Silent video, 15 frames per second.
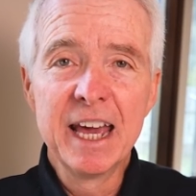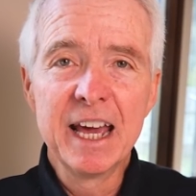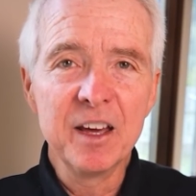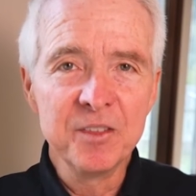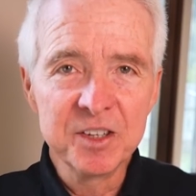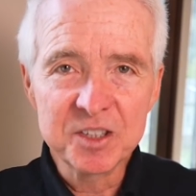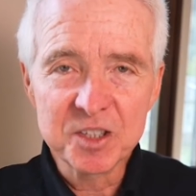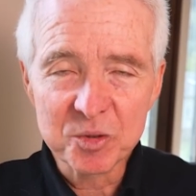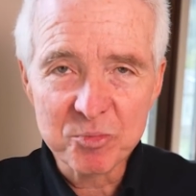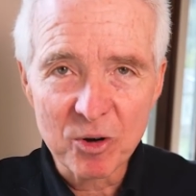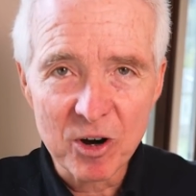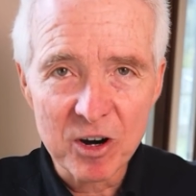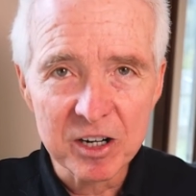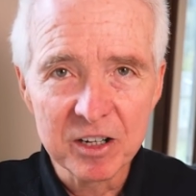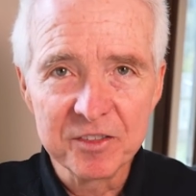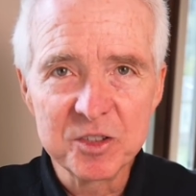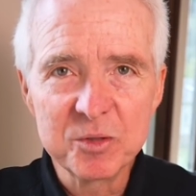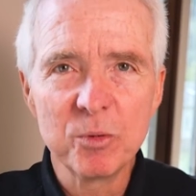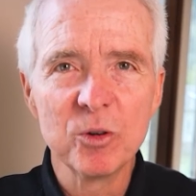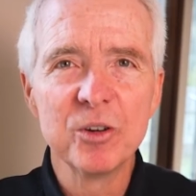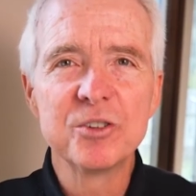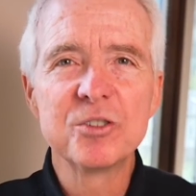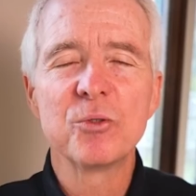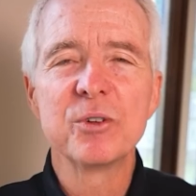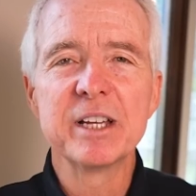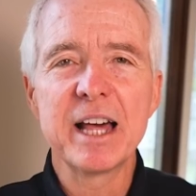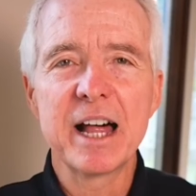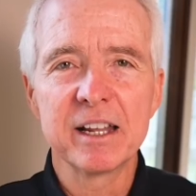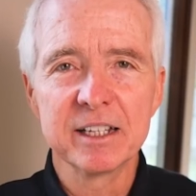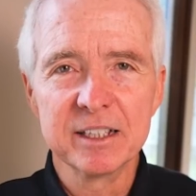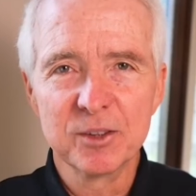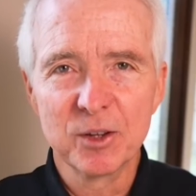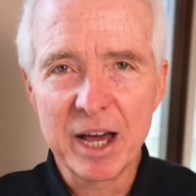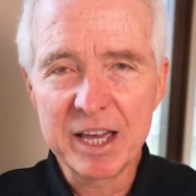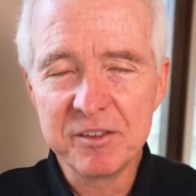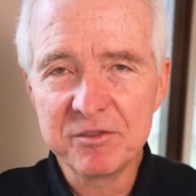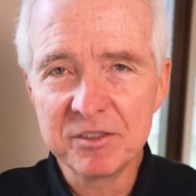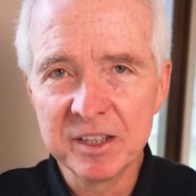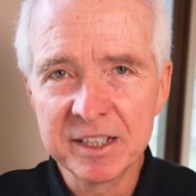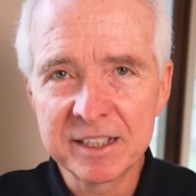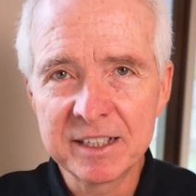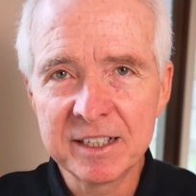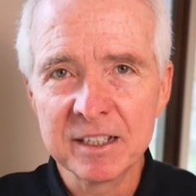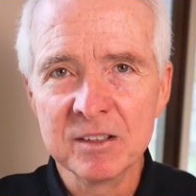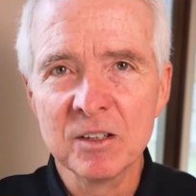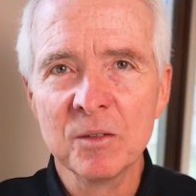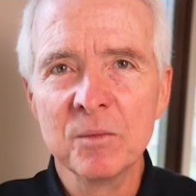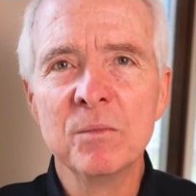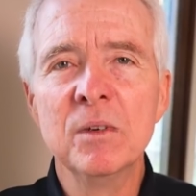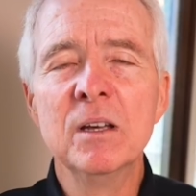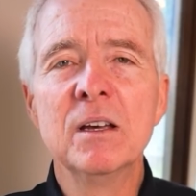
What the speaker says: And this is part of spiritual reality, life in the kingdom.